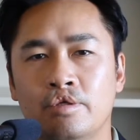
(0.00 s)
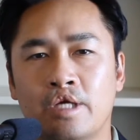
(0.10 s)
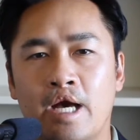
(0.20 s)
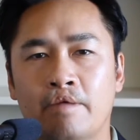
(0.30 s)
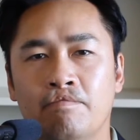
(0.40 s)
they're
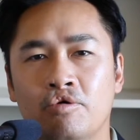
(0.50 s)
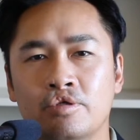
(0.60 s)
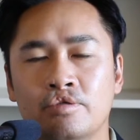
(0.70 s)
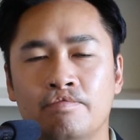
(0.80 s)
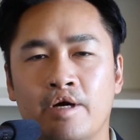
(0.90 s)
kind of
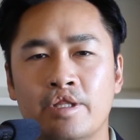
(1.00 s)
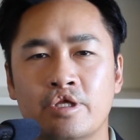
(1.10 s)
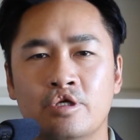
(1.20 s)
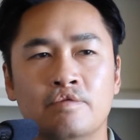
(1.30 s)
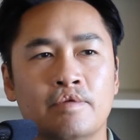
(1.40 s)
forced to fight
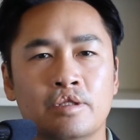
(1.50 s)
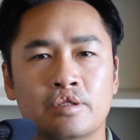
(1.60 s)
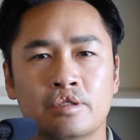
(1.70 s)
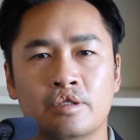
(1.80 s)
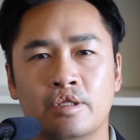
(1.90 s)
the humans,
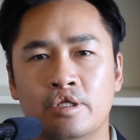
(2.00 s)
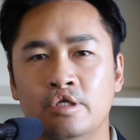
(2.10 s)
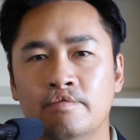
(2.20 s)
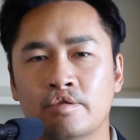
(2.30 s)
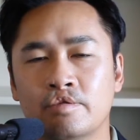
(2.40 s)
and the
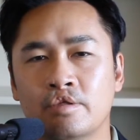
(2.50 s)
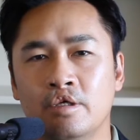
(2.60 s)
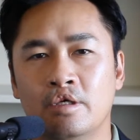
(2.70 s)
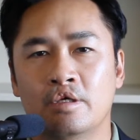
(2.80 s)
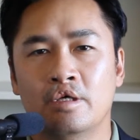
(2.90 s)
humans
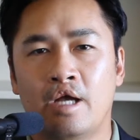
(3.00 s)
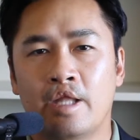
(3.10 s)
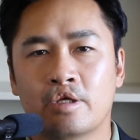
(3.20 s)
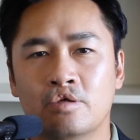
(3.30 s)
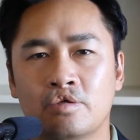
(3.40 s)

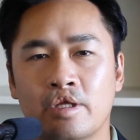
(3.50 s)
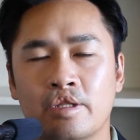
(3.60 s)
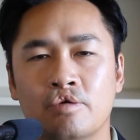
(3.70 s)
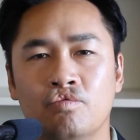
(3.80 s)
had to go get the